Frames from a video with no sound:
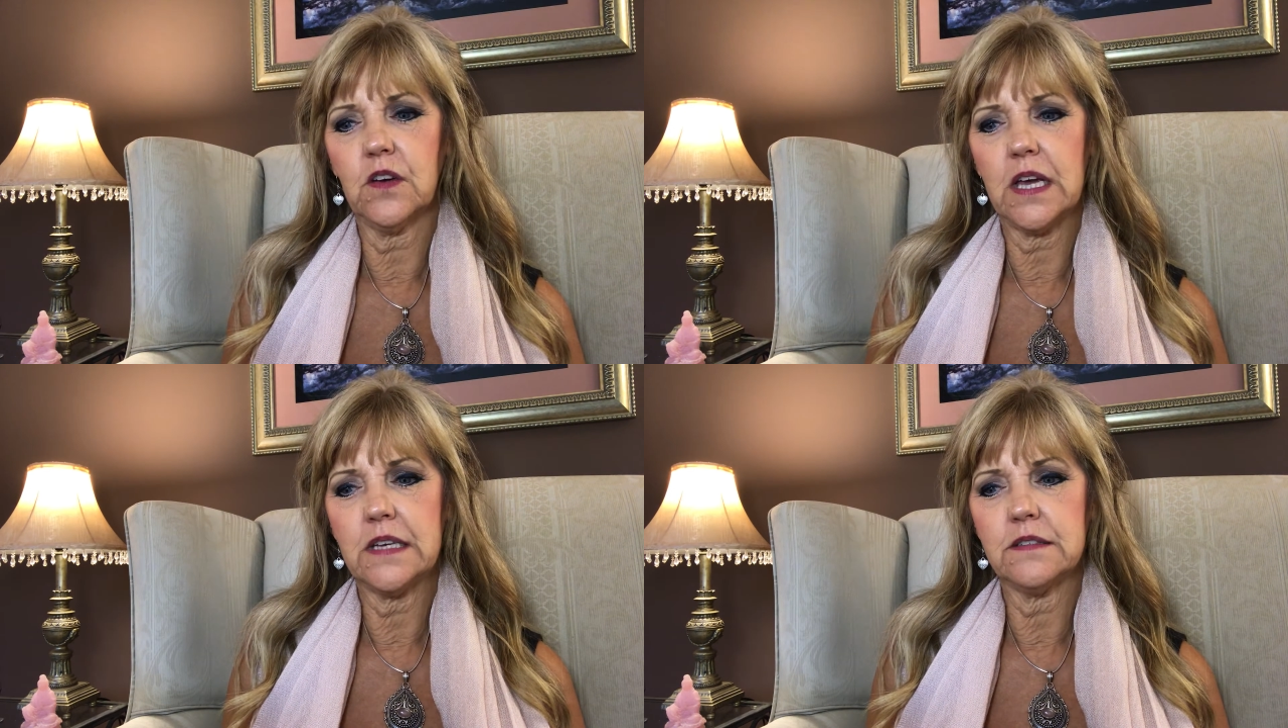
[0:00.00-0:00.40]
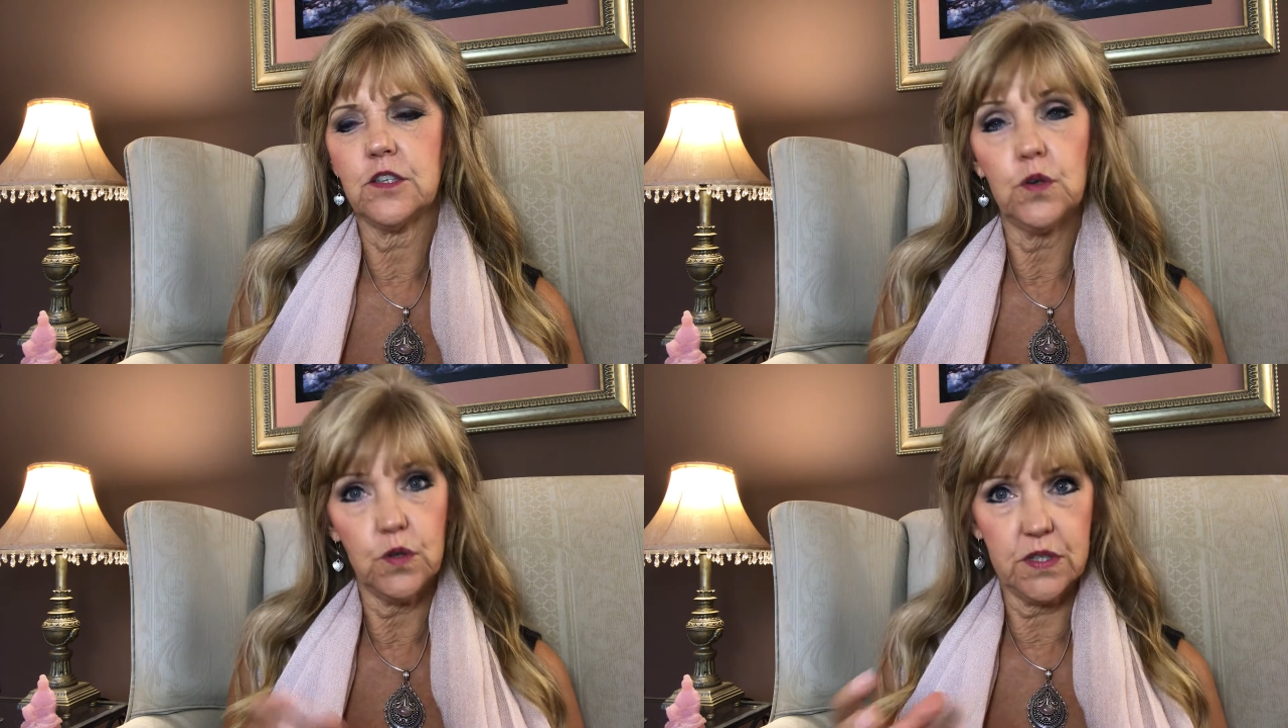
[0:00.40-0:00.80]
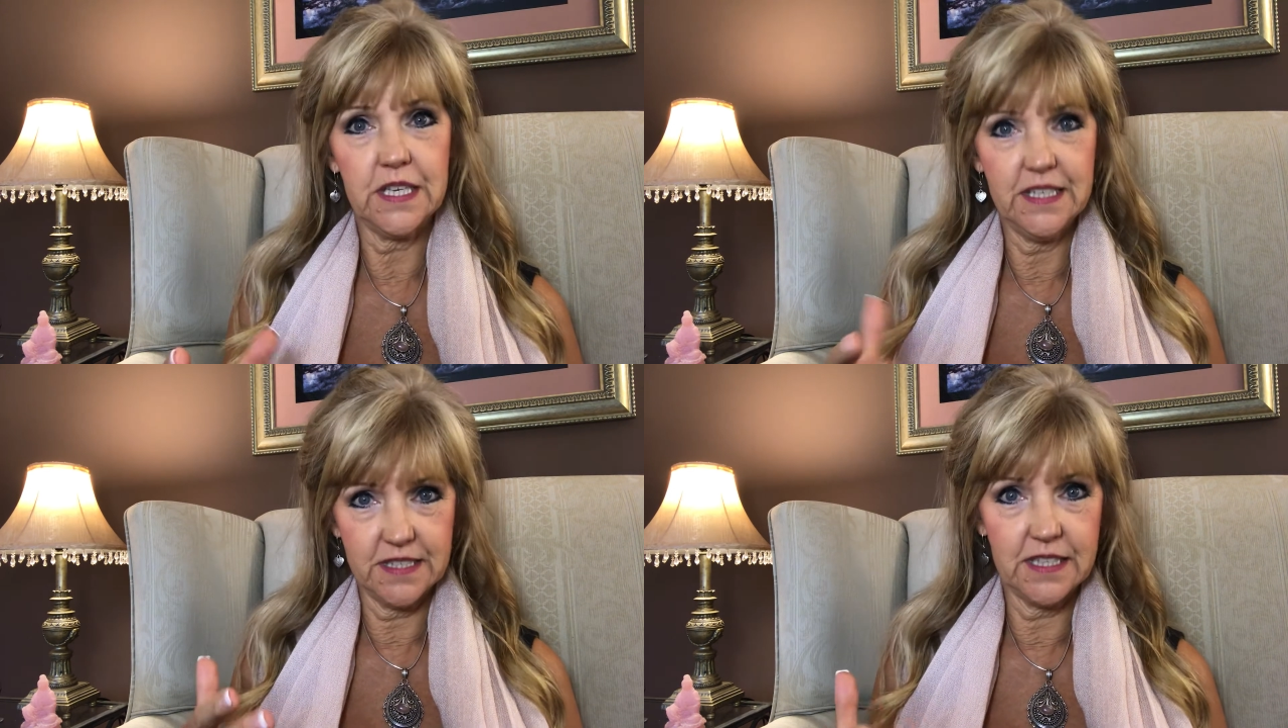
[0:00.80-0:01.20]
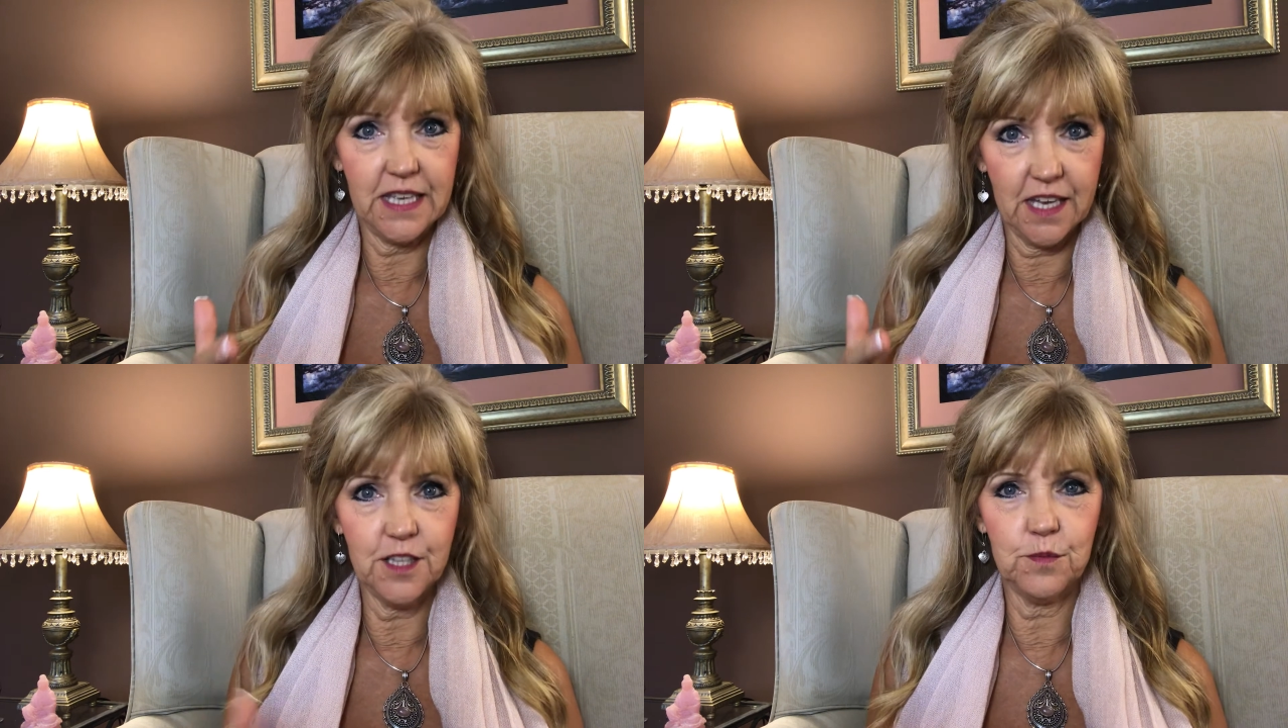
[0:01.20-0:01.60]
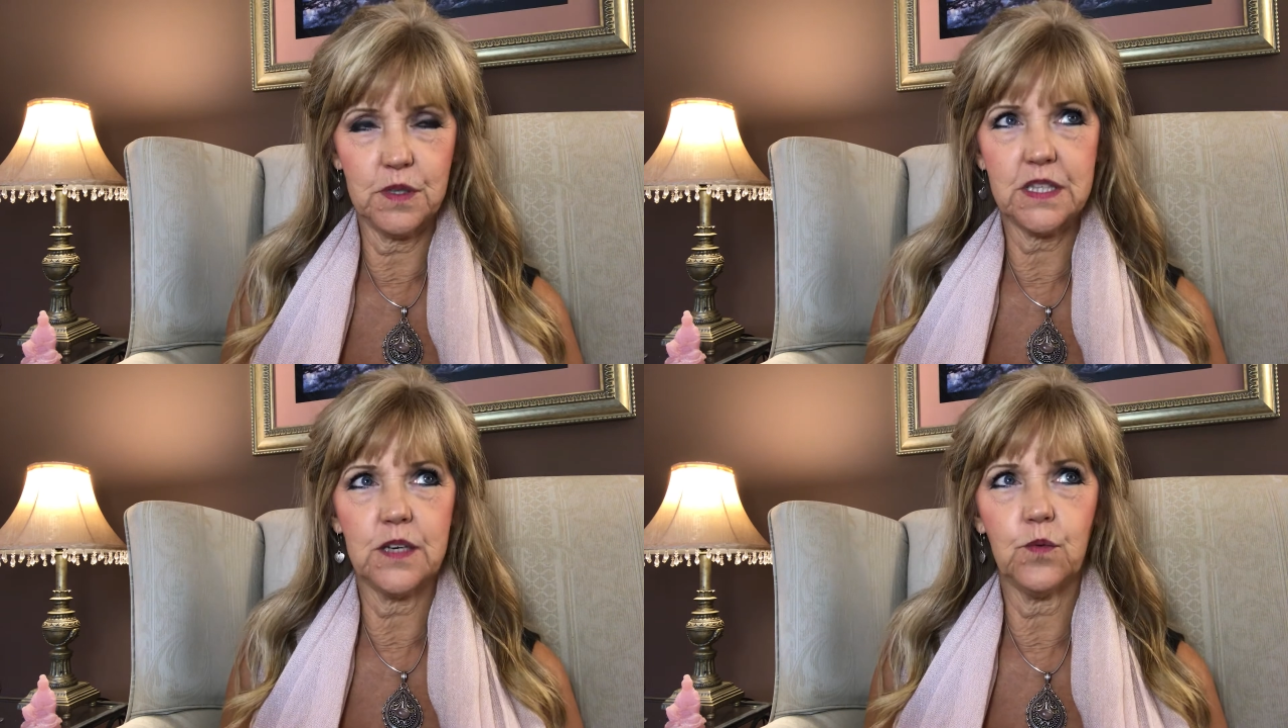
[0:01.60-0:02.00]
and Earth is the
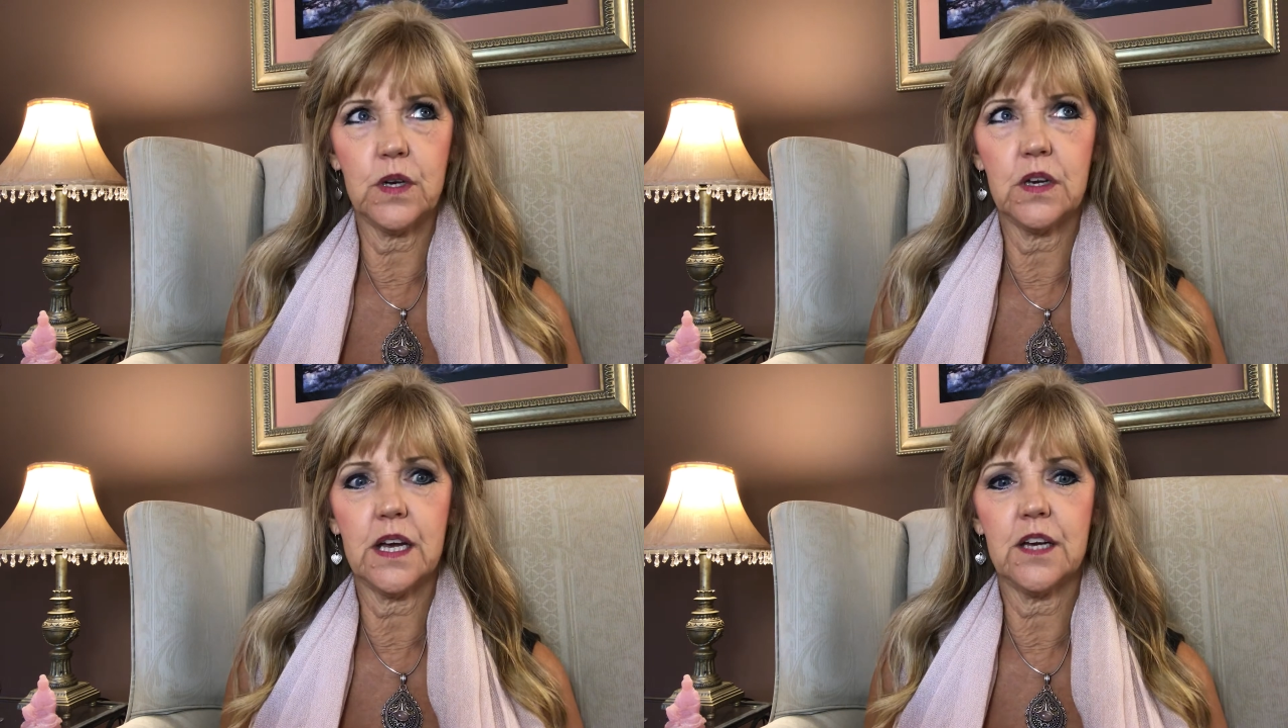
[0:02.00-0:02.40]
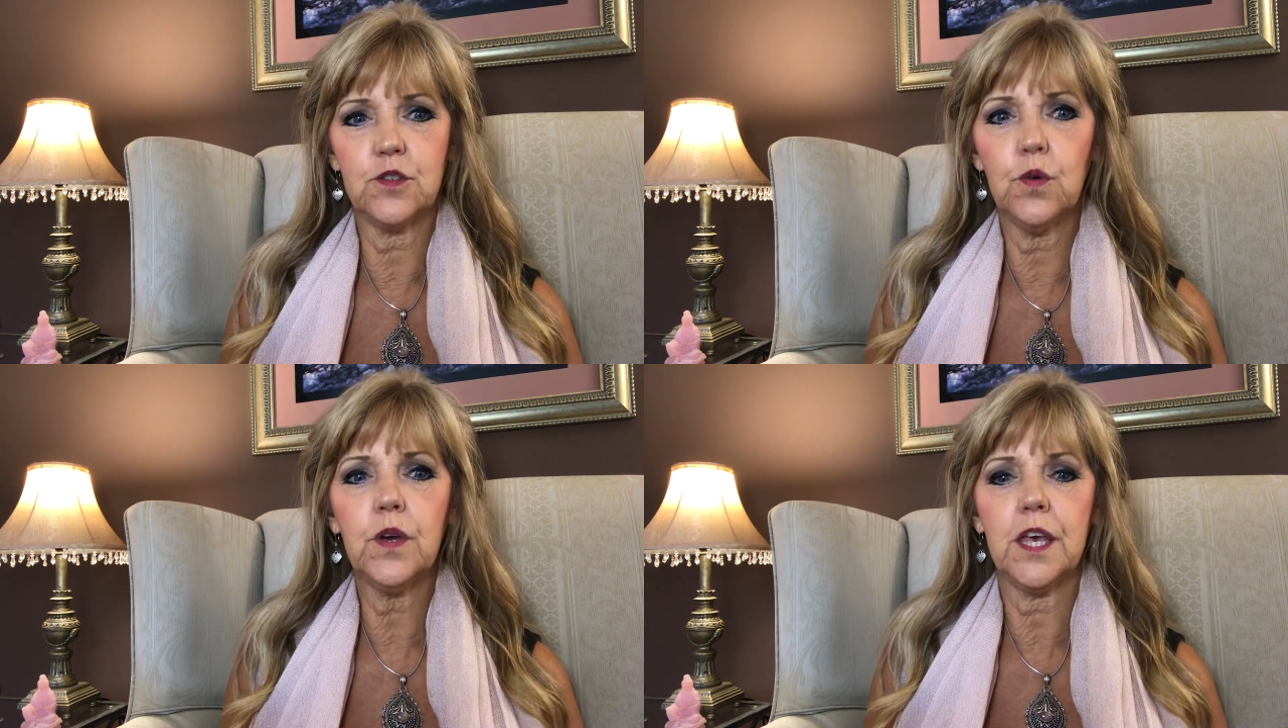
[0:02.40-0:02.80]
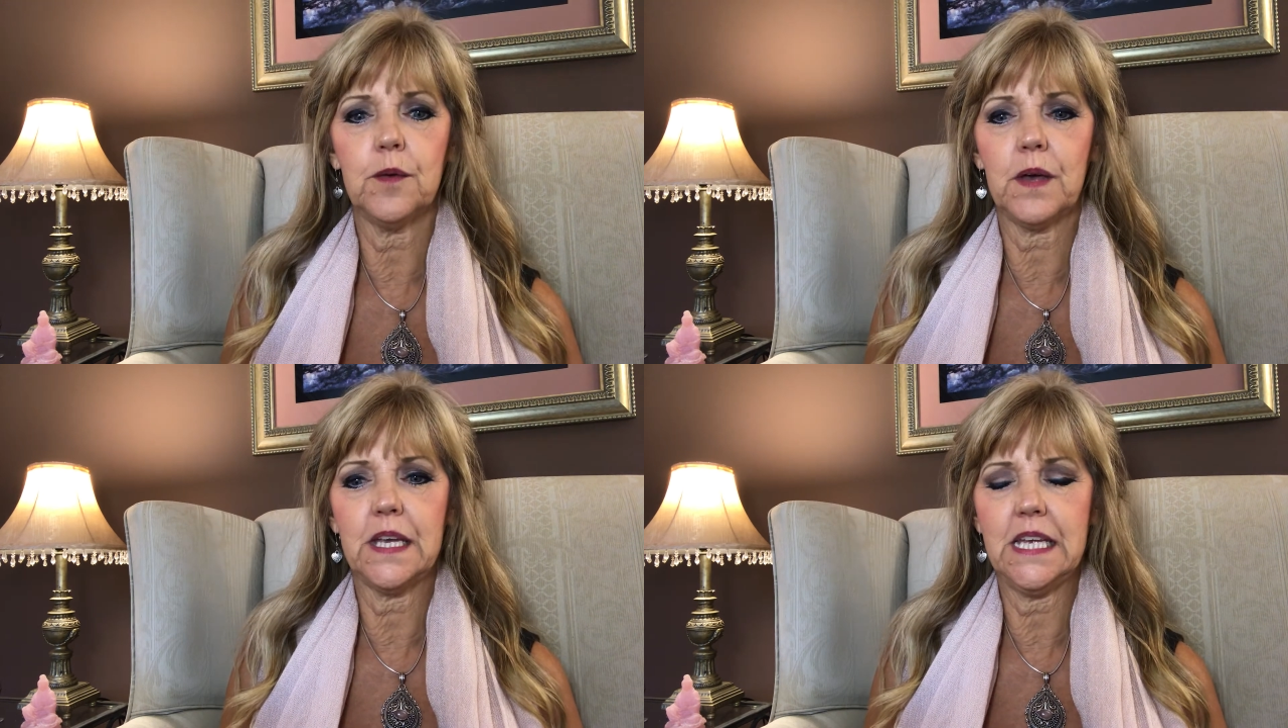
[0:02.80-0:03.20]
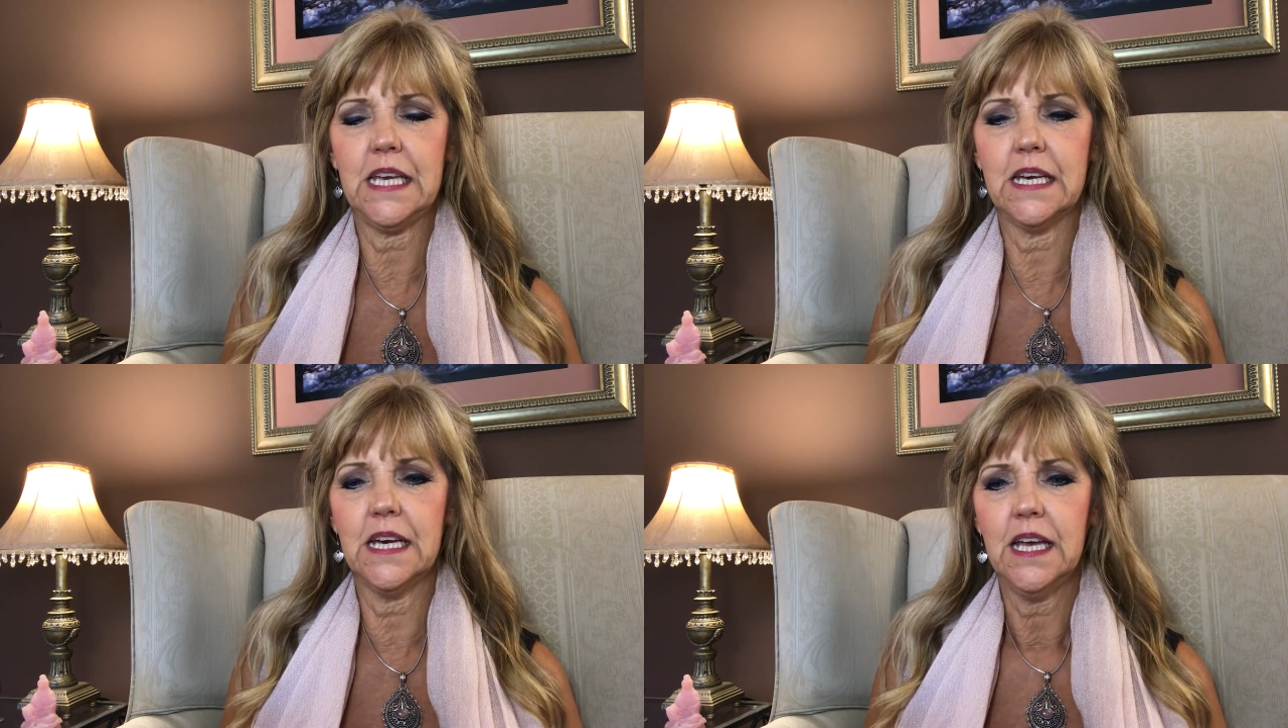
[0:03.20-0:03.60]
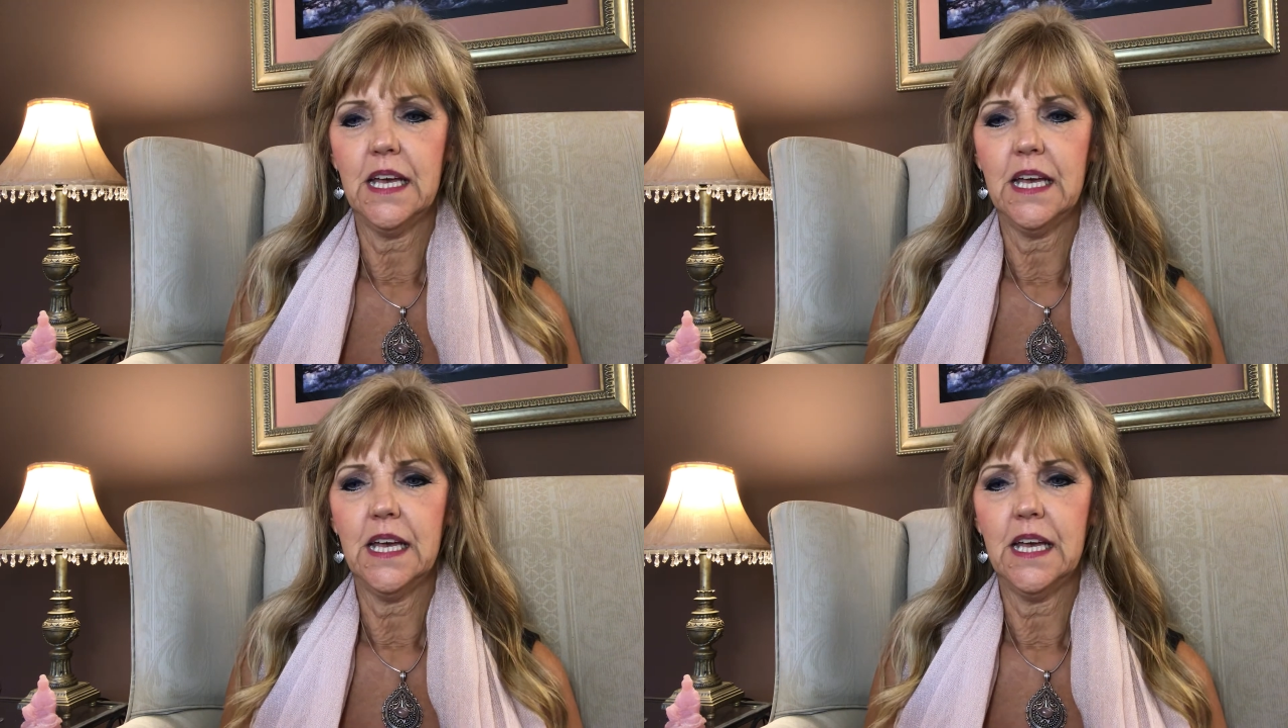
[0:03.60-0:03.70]
element that we are talking about here,